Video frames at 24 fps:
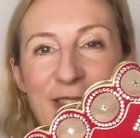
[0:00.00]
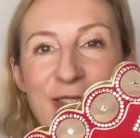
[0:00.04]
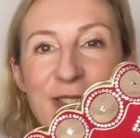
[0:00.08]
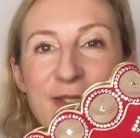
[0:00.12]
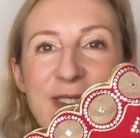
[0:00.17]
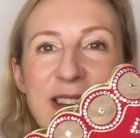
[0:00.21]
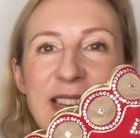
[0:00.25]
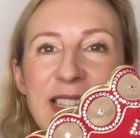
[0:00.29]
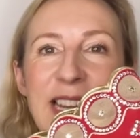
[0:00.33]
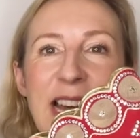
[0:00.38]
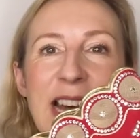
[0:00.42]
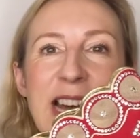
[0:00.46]

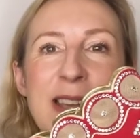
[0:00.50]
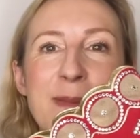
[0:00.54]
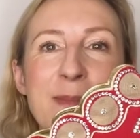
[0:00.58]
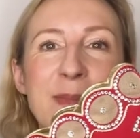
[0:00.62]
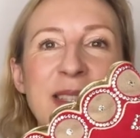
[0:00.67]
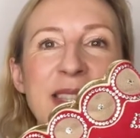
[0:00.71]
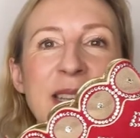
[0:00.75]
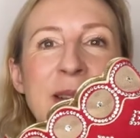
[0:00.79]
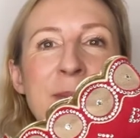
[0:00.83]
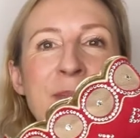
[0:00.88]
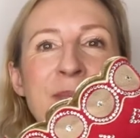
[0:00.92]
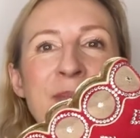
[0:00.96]
three
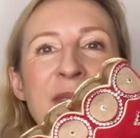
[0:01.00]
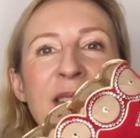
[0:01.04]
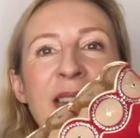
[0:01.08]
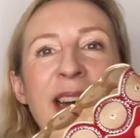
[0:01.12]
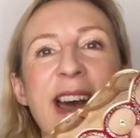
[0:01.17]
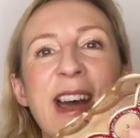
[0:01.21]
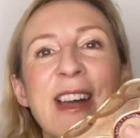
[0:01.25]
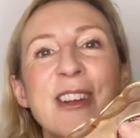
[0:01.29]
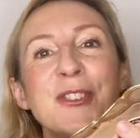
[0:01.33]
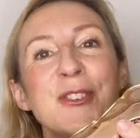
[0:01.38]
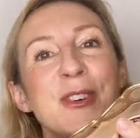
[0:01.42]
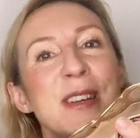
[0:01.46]
times,
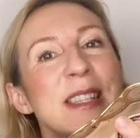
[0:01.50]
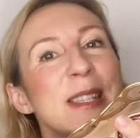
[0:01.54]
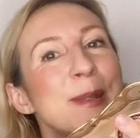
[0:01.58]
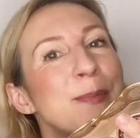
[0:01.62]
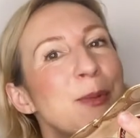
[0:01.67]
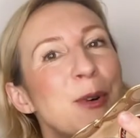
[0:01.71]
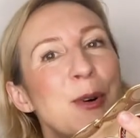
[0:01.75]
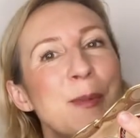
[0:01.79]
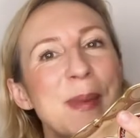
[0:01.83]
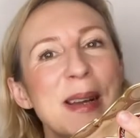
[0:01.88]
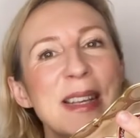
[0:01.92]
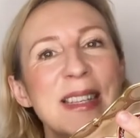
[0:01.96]
I
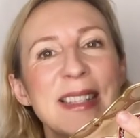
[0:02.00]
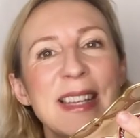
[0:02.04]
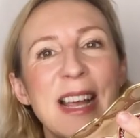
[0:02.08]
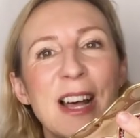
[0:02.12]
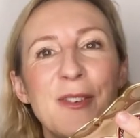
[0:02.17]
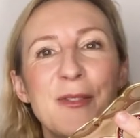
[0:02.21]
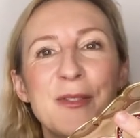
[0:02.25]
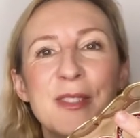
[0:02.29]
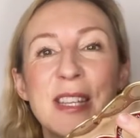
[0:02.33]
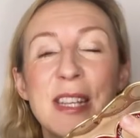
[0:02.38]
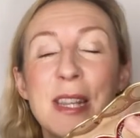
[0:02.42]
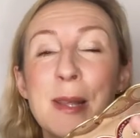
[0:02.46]
transport
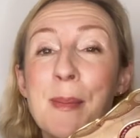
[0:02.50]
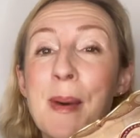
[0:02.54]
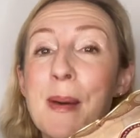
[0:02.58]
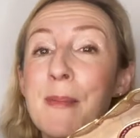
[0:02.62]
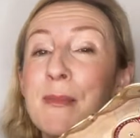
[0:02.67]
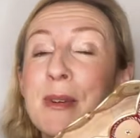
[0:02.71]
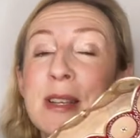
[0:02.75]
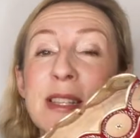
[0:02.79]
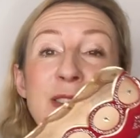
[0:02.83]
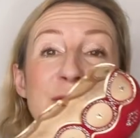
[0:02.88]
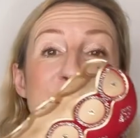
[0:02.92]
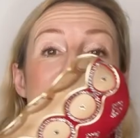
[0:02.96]
myself to the
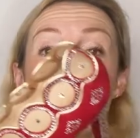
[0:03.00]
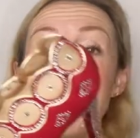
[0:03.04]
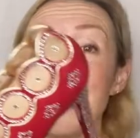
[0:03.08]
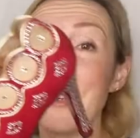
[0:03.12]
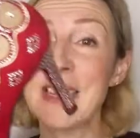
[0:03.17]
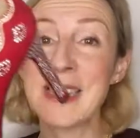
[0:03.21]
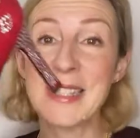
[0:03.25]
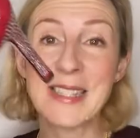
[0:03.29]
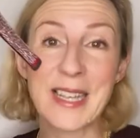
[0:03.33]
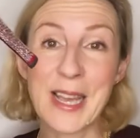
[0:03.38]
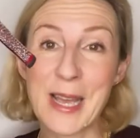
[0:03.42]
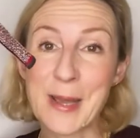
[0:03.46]
memories of fun
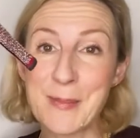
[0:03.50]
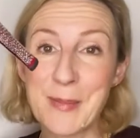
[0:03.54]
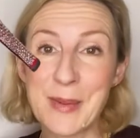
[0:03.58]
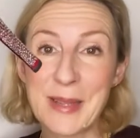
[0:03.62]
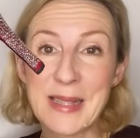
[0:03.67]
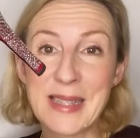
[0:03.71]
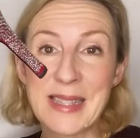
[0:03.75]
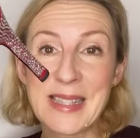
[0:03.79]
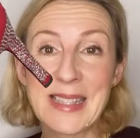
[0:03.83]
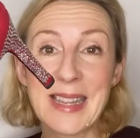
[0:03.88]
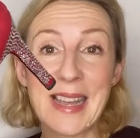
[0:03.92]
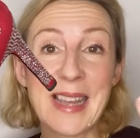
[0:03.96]

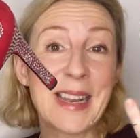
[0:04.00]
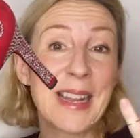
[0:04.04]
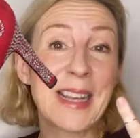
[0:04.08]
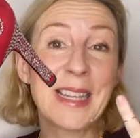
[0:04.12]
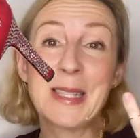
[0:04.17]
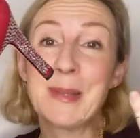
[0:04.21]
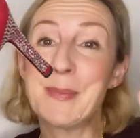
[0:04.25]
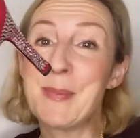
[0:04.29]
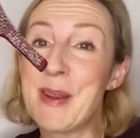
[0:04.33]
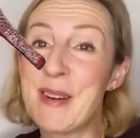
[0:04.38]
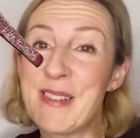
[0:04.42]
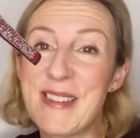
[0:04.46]
assignments and
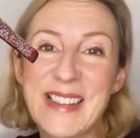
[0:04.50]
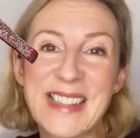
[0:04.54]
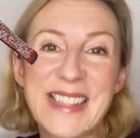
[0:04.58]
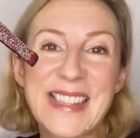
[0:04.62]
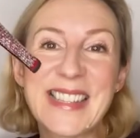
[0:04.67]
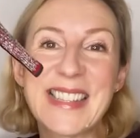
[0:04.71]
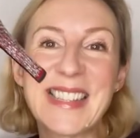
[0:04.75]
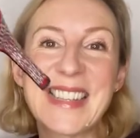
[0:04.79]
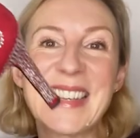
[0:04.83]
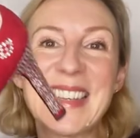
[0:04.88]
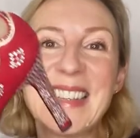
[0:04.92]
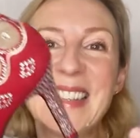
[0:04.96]

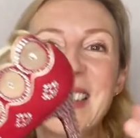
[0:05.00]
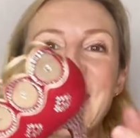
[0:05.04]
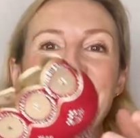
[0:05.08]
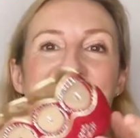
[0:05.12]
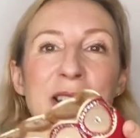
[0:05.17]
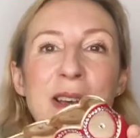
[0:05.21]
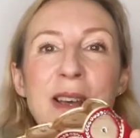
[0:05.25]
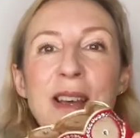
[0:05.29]
experiences.